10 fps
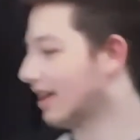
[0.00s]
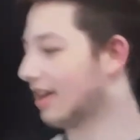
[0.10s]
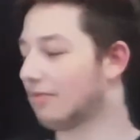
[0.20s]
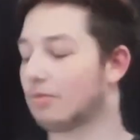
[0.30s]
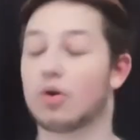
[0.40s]

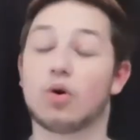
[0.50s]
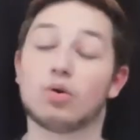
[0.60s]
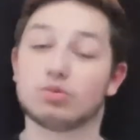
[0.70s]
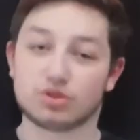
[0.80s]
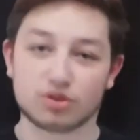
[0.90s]
Um,
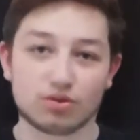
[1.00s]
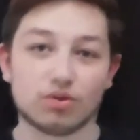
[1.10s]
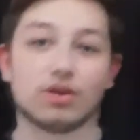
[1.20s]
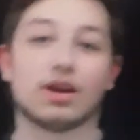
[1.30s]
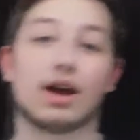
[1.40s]
also,
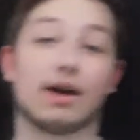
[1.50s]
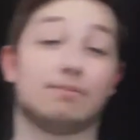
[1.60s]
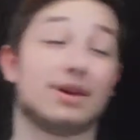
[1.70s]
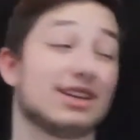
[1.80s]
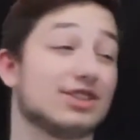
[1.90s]
a
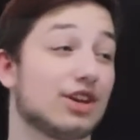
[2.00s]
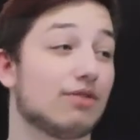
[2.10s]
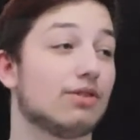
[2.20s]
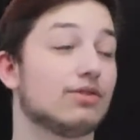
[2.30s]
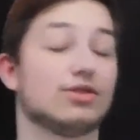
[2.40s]
big shout
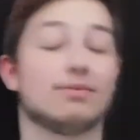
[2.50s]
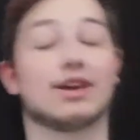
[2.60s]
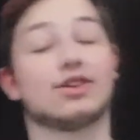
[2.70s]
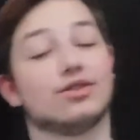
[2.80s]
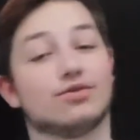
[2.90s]
out to my
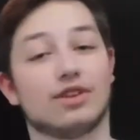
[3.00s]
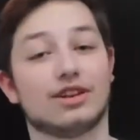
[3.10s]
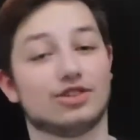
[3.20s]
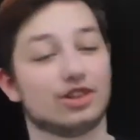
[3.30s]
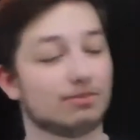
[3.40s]
good
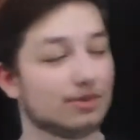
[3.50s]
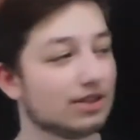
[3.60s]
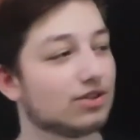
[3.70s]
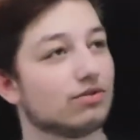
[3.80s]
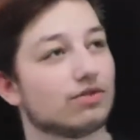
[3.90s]
friend
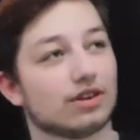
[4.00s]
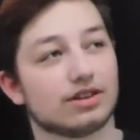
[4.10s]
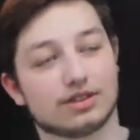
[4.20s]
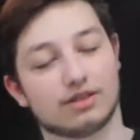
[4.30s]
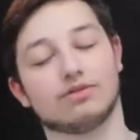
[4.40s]
JP's over at
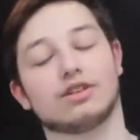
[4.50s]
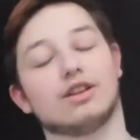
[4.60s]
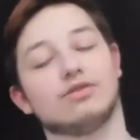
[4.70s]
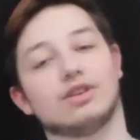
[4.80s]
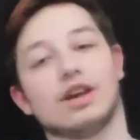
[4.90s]

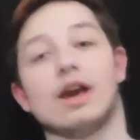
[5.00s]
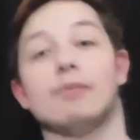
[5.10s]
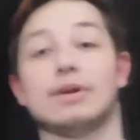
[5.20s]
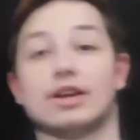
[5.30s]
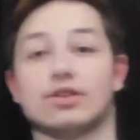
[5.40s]
SoundCloud
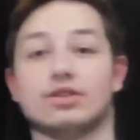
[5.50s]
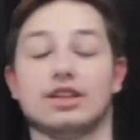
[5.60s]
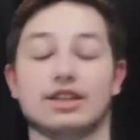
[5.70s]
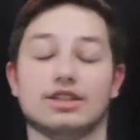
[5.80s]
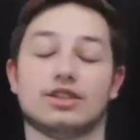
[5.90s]
because
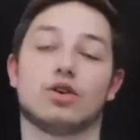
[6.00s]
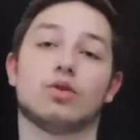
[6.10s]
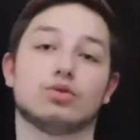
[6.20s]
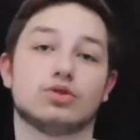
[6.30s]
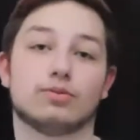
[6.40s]
he's
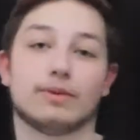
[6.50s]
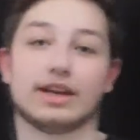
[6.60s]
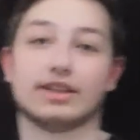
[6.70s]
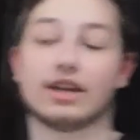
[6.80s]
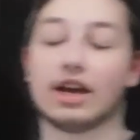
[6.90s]
also
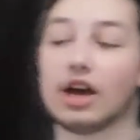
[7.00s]
made